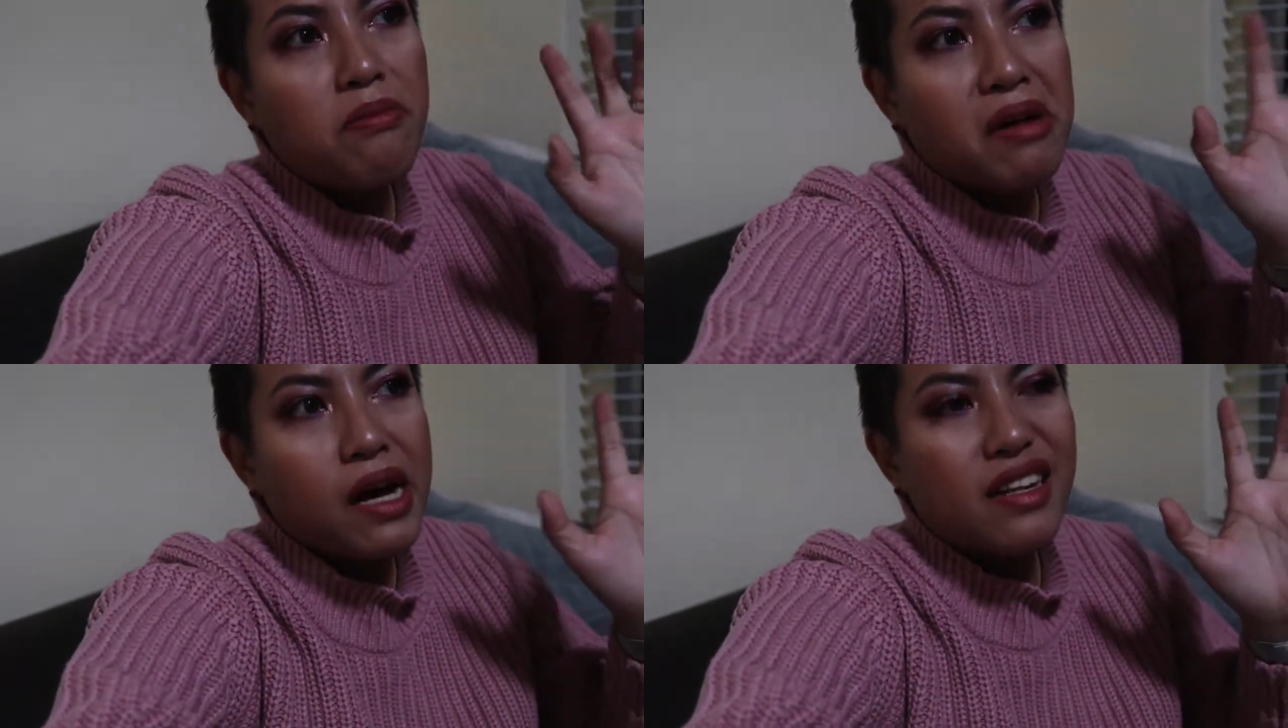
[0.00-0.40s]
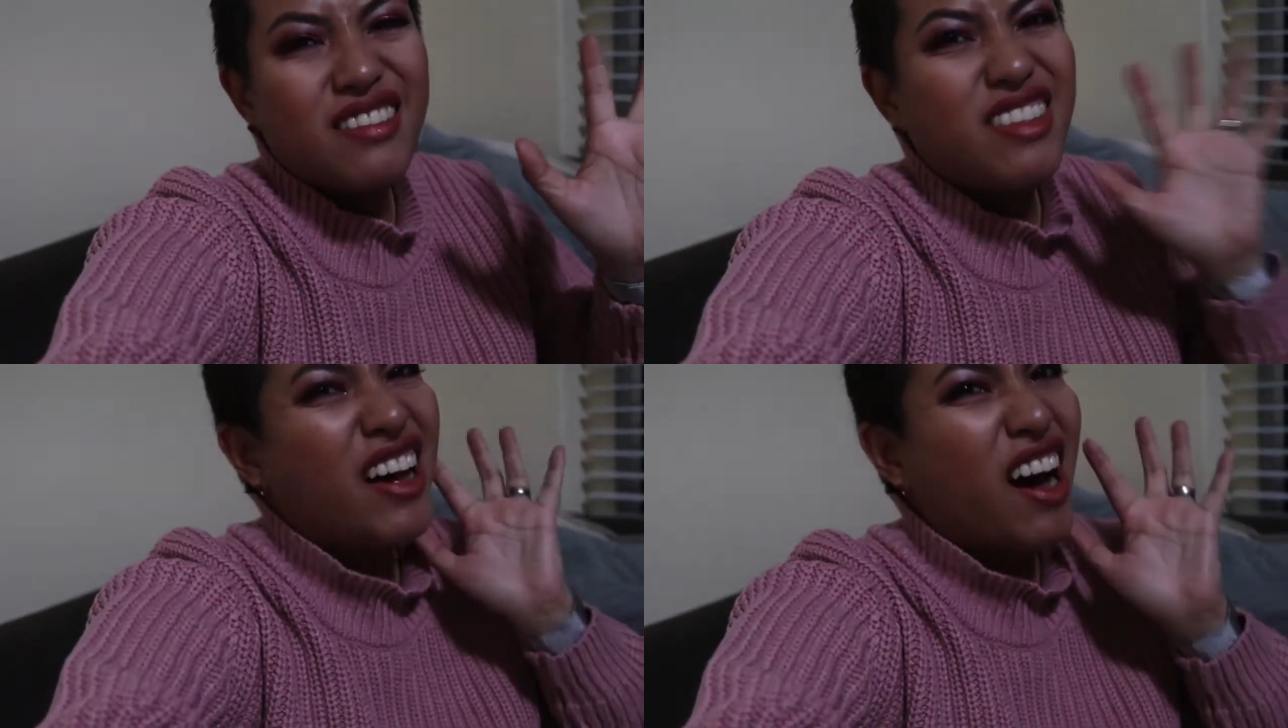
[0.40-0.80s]

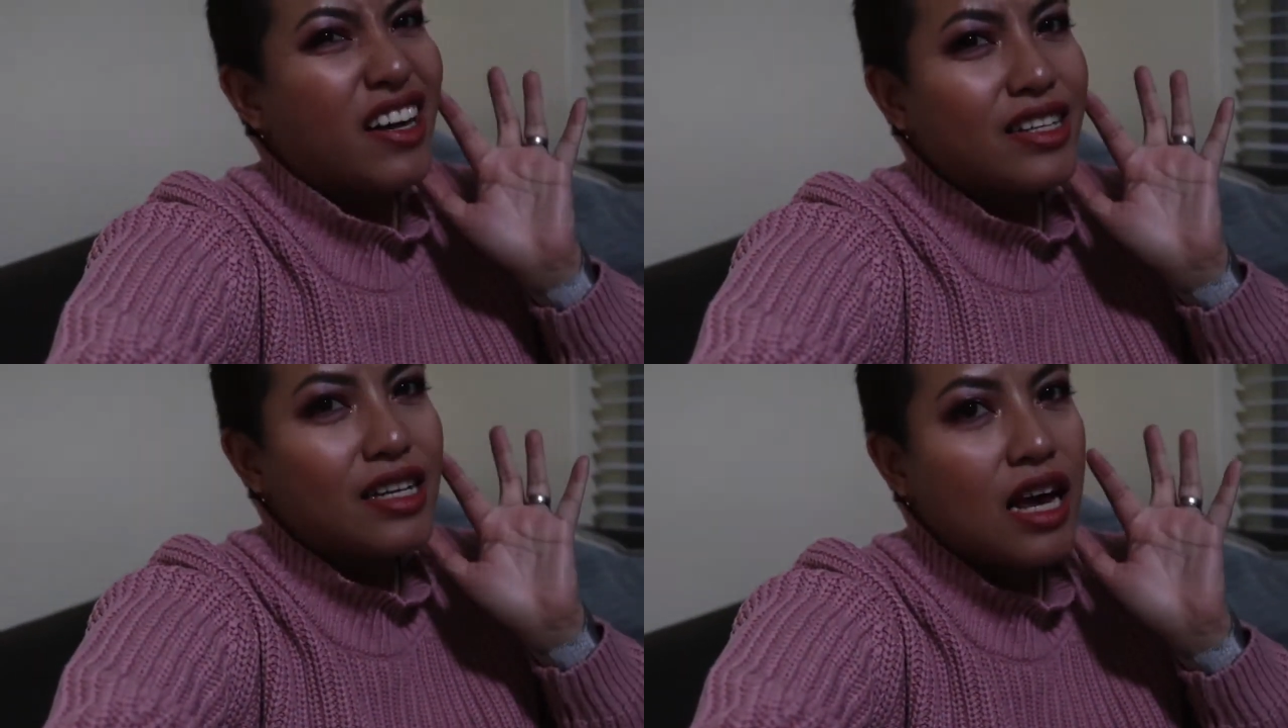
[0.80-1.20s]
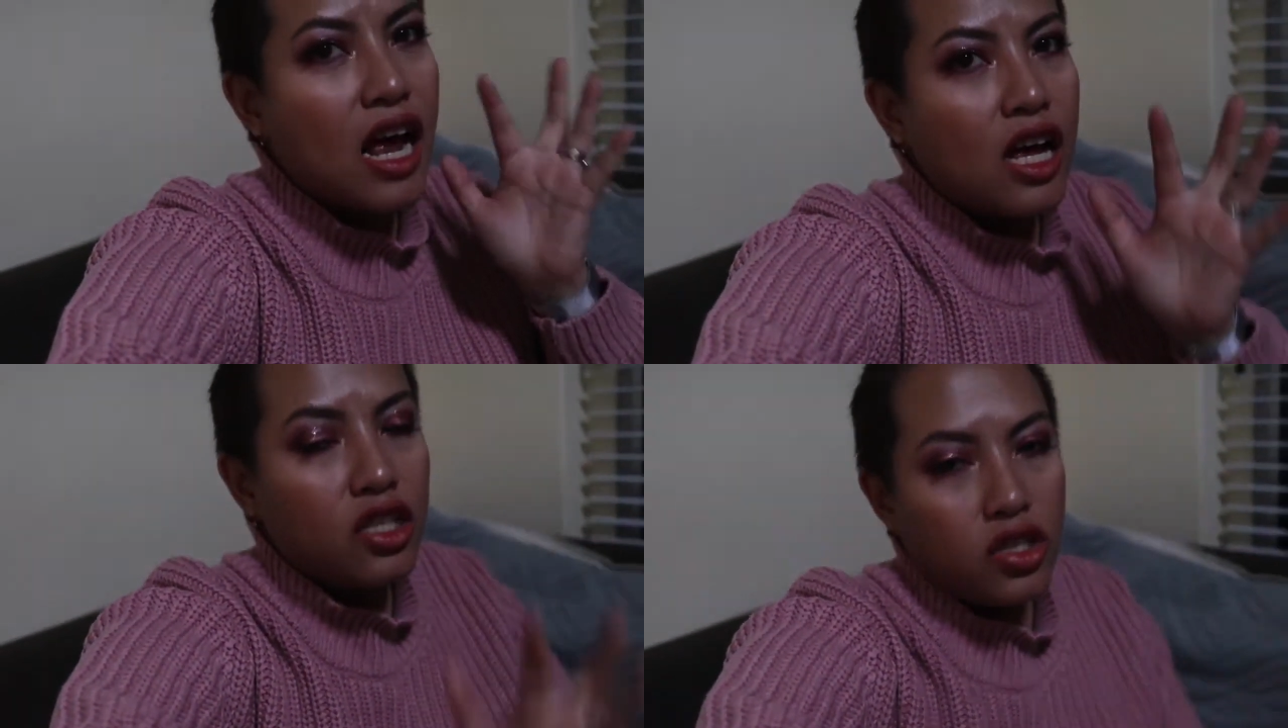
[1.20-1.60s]
but not
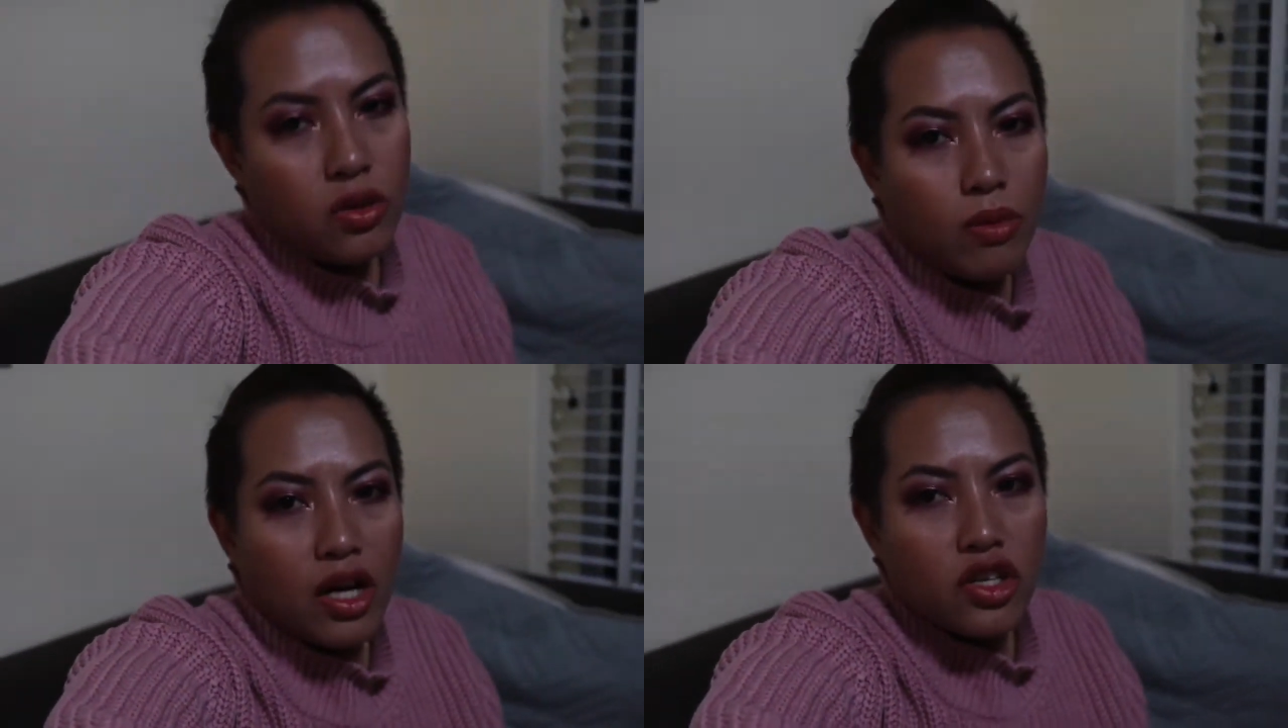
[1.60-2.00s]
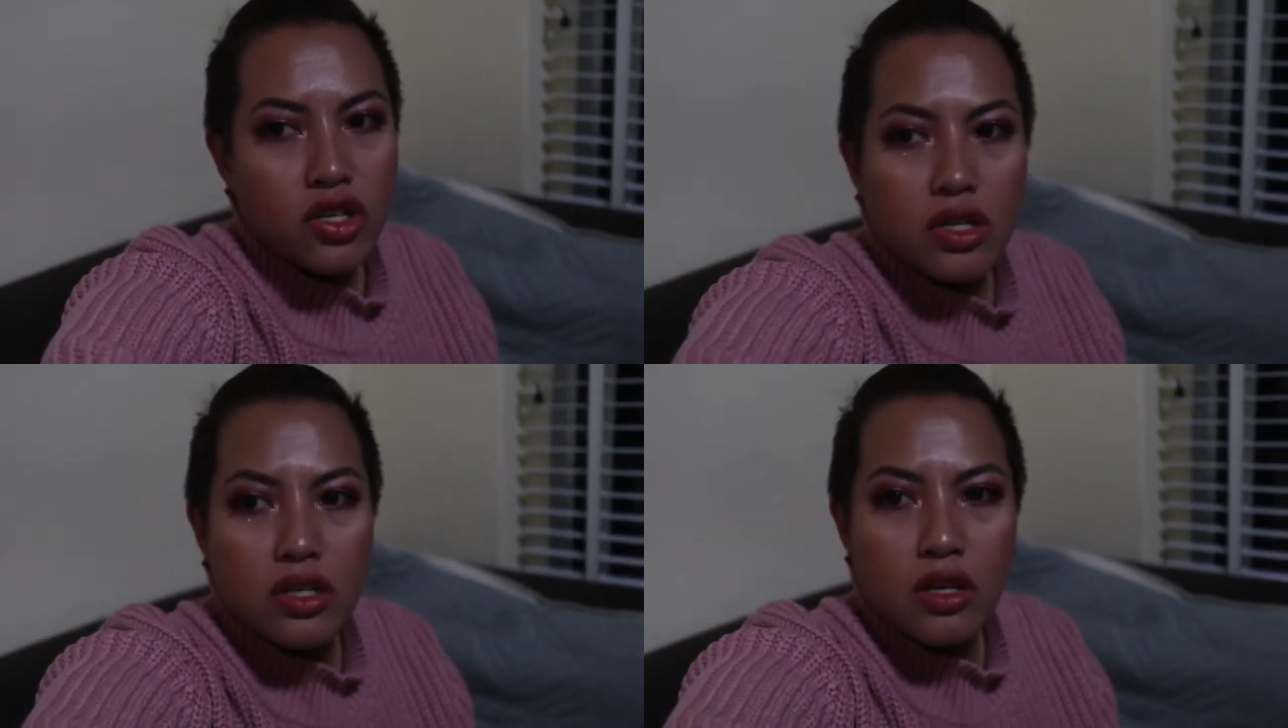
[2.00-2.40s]
too
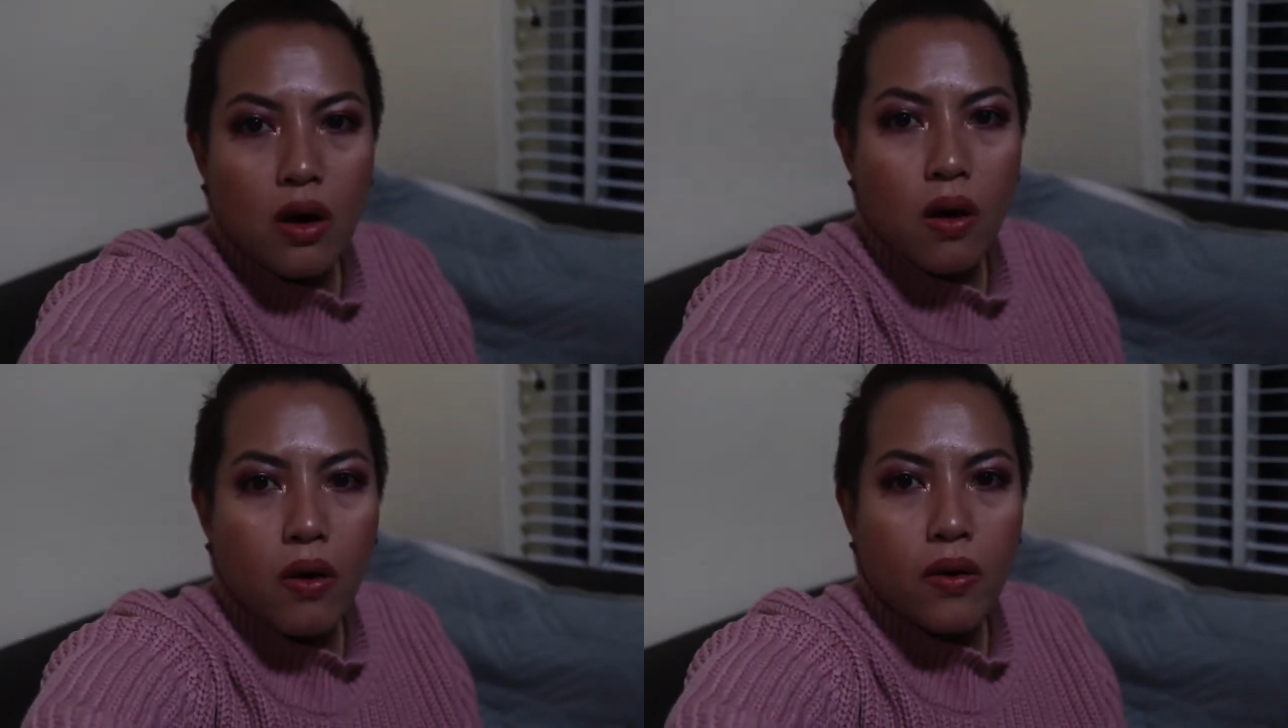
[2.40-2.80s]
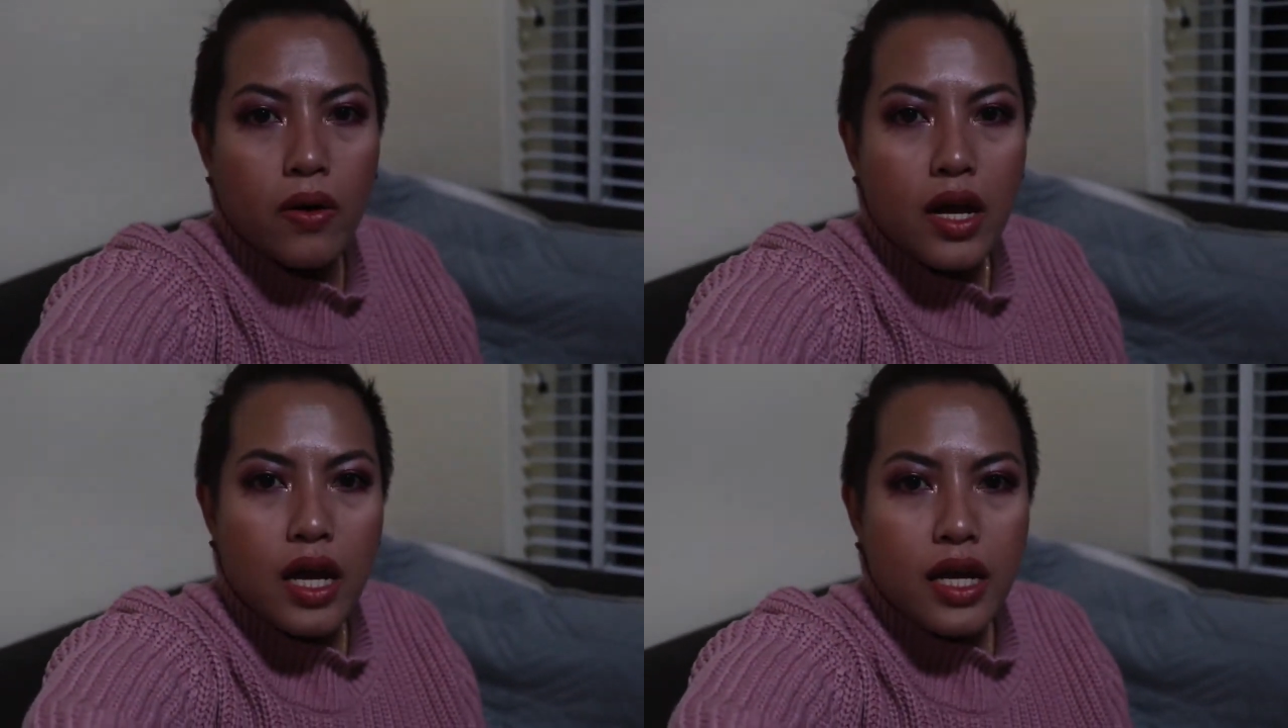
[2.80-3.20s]
much.
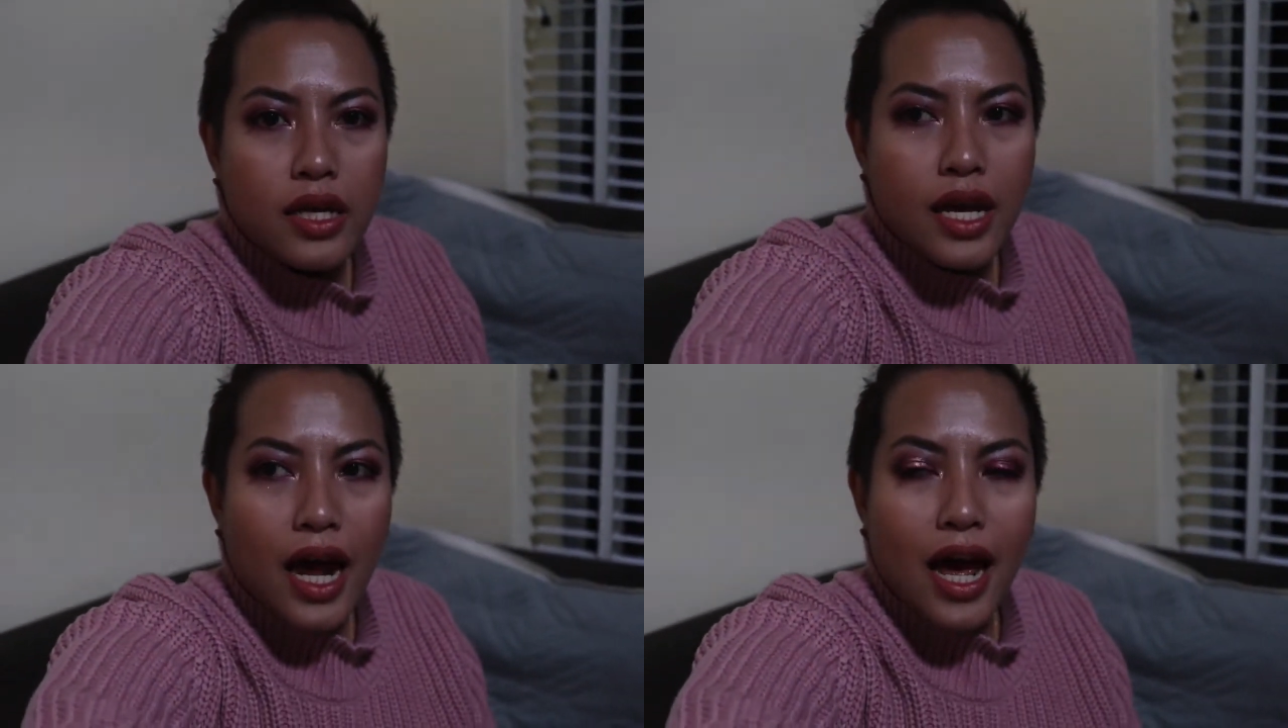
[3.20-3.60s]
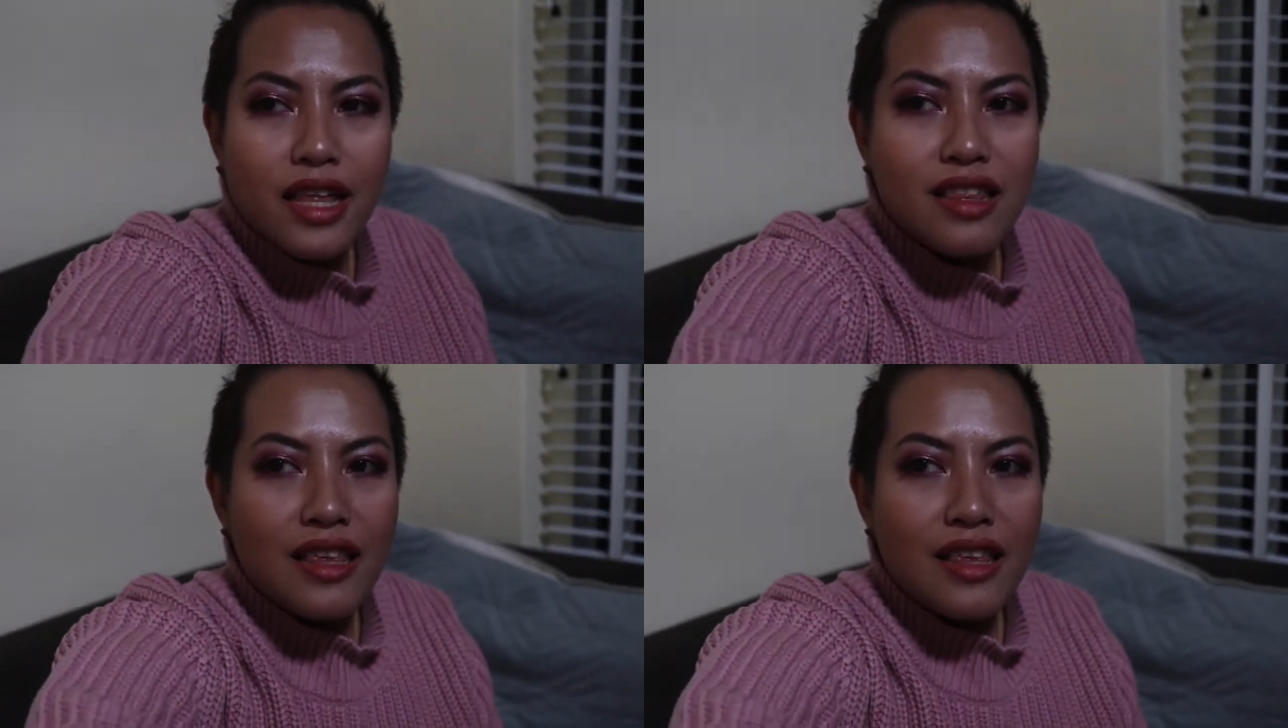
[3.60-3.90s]
So yeah, I